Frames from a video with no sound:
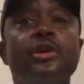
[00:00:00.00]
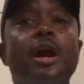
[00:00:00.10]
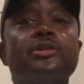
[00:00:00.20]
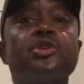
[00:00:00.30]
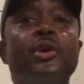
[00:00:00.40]
can
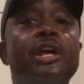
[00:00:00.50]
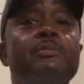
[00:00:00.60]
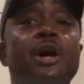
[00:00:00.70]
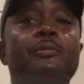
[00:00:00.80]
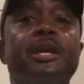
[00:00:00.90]
also
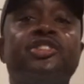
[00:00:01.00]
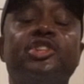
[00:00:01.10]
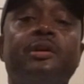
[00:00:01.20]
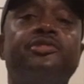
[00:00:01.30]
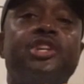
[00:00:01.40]
email me at
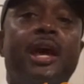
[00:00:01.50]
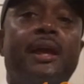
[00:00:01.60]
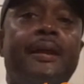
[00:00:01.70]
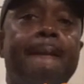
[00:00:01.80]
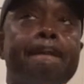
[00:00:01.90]

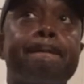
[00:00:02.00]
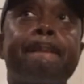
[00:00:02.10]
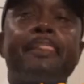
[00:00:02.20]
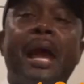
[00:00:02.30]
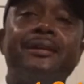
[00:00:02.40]

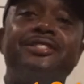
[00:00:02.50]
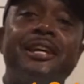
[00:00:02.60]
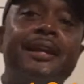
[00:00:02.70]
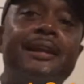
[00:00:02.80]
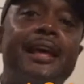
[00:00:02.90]

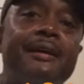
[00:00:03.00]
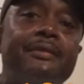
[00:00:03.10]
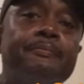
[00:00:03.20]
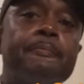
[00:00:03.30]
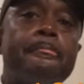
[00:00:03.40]

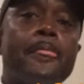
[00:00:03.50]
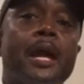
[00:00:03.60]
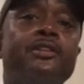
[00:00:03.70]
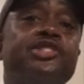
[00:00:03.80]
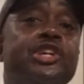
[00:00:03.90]

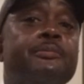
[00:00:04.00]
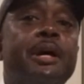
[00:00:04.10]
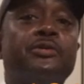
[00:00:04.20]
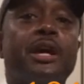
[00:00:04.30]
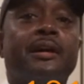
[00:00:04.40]

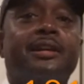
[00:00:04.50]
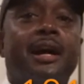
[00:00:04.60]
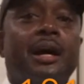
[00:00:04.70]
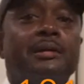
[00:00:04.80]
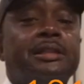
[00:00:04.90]

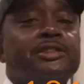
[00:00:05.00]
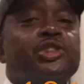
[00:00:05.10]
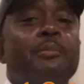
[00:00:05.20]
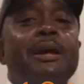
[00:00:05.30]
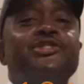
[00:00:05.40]
chefchaney1911@gmail.com.
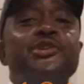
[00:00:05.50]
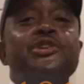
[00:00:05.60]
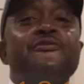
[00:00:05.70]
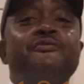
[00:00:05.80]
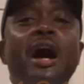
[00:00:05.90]
So make sure
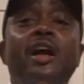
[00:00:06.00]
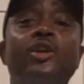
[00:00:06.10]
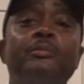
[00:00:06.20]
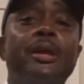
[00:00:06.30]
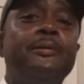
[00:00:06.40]
you
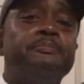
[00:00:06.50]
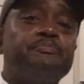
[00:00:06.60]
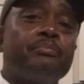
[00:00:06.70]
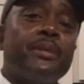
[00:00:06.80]
follow me.